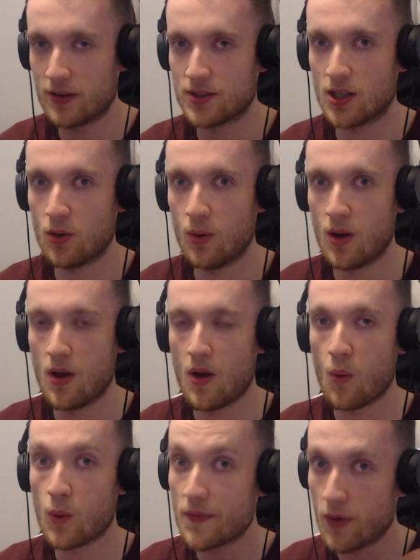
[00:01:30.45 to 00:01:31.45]
So
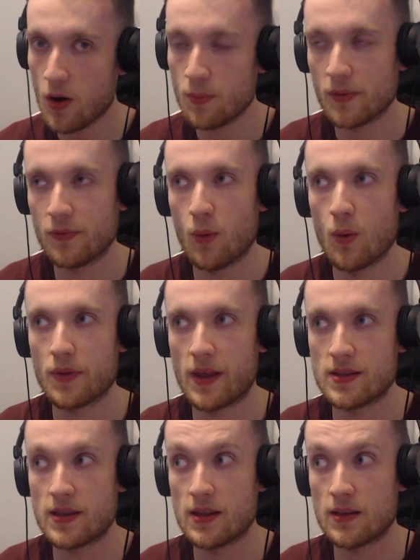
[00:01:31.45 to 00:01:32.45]
we've heard before
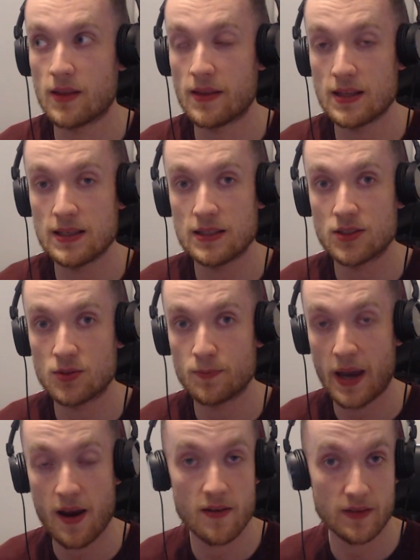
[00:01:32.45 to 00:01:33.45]
that these
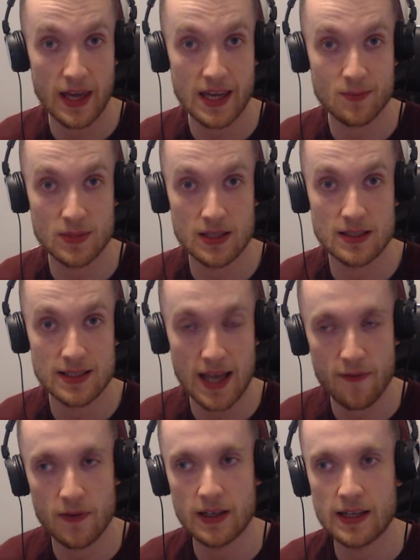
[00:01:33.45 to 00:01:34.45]
pair of games is
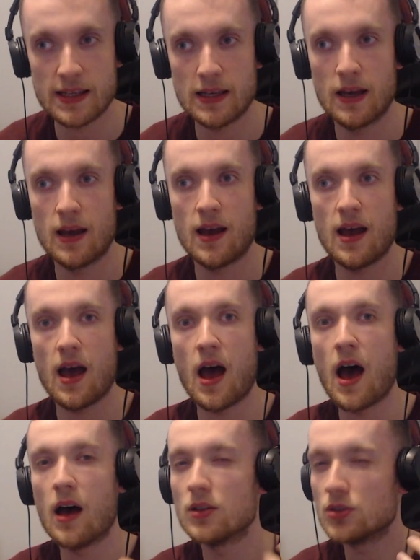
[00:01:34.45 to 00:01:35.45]
definitely
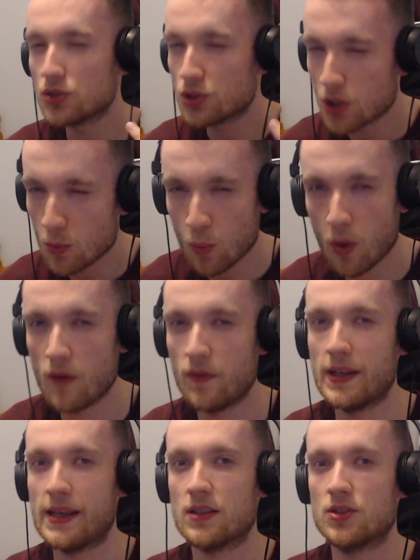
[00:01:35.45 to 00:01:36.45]
somewhat of a
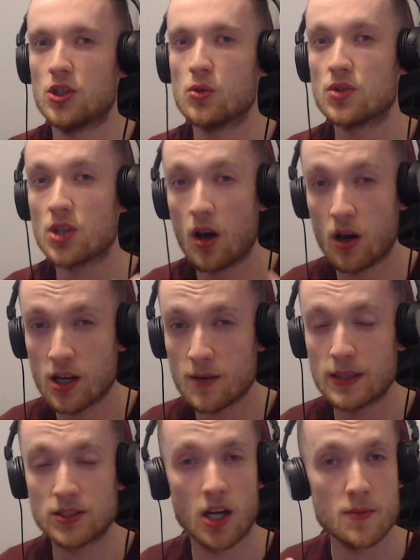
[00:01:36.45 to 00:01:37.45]
link to time,
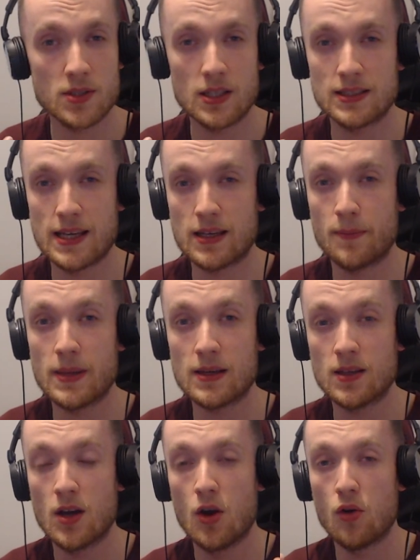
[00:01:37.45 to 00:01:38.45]
and time is going to take a
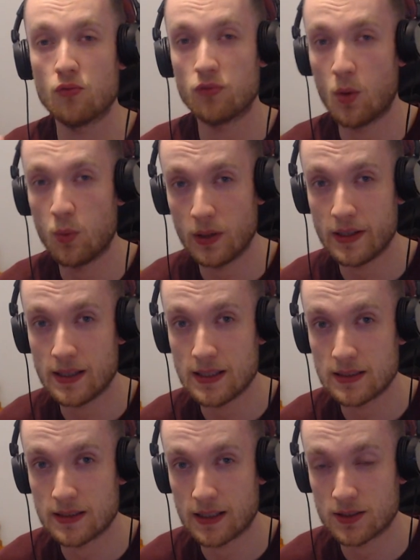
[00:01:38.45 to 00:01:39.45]
big role in
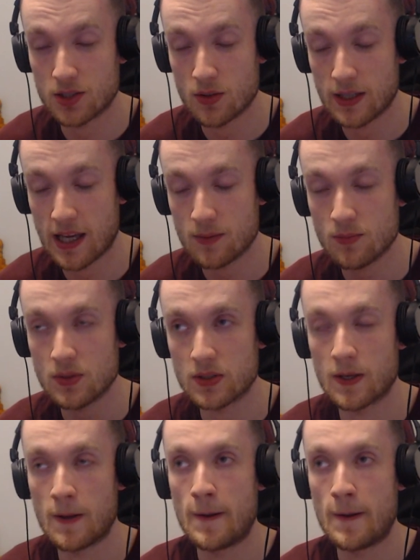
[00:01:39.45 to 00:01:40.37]
these next two games.